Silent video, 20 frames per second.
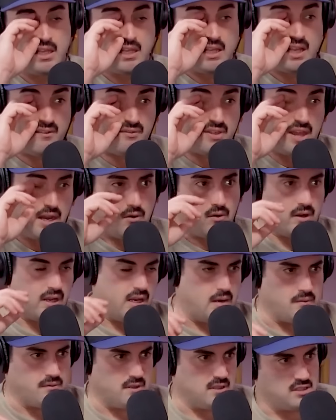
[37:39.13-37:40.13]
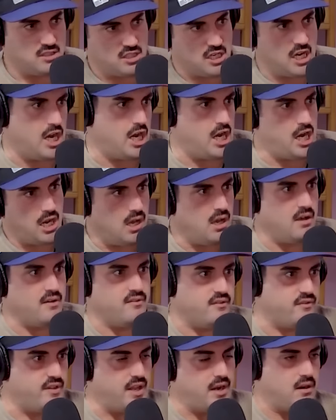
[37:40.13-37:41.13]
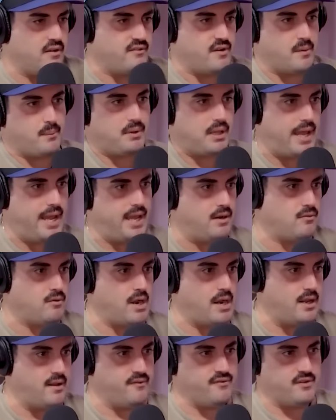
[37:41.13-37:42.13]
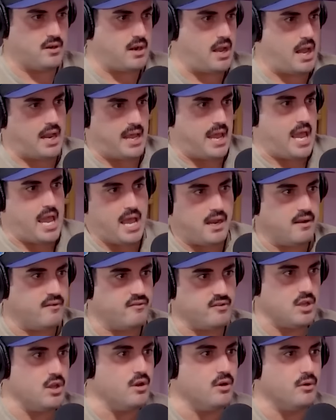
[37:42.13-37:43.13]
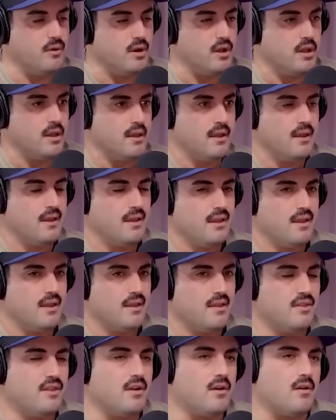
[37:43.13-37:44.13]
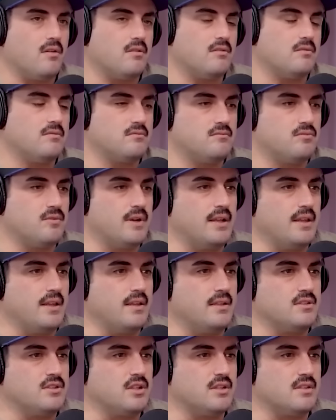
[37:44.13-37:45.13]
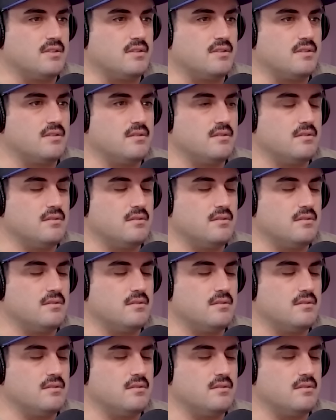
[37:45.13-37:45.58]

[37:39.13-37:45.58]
if they don't get up the day of, if they don't have a plan ready, if they're not ahead of you, they're really just